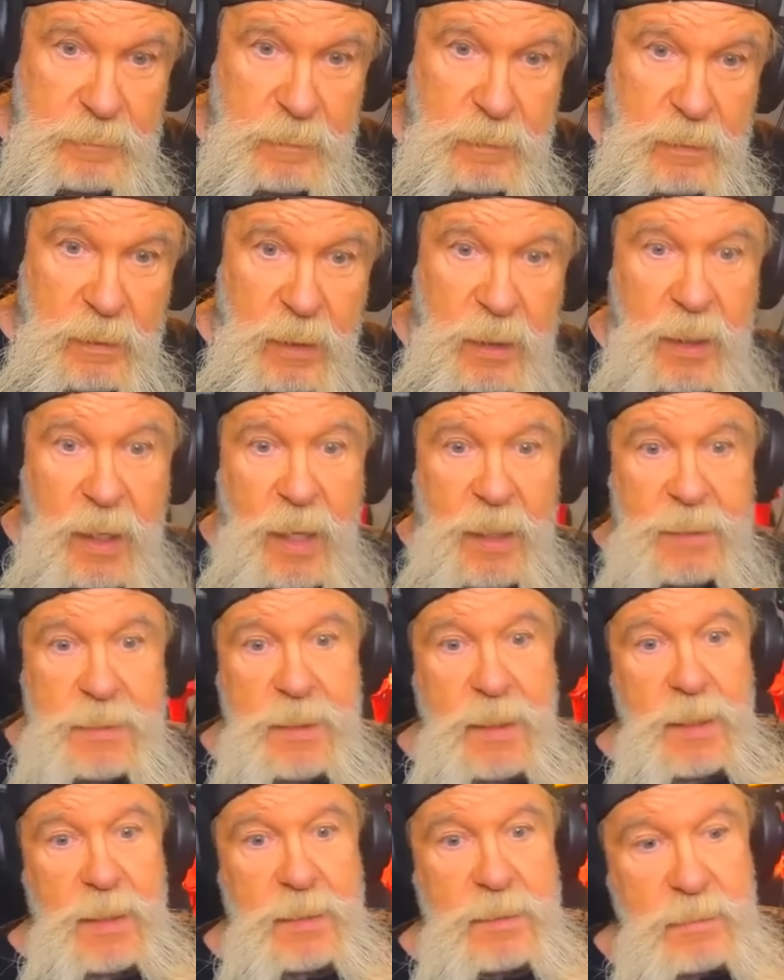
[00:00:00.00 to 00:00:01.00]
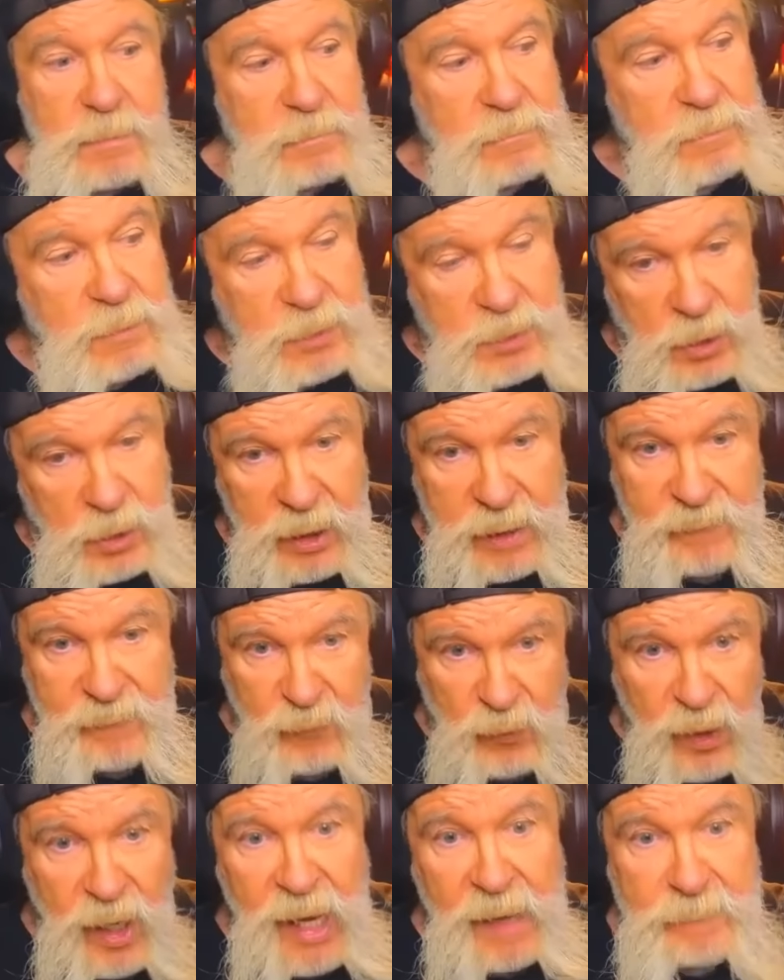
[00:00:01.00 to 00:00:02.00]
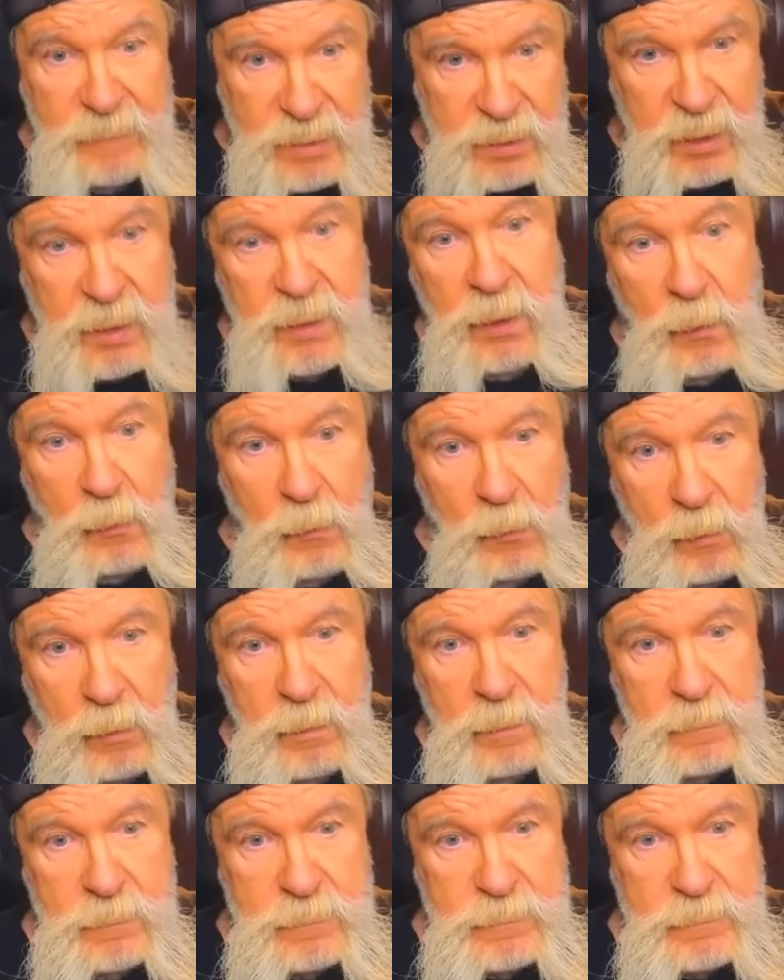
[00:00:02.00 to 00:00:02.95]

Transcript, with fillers: And I says, and just leave your name at the door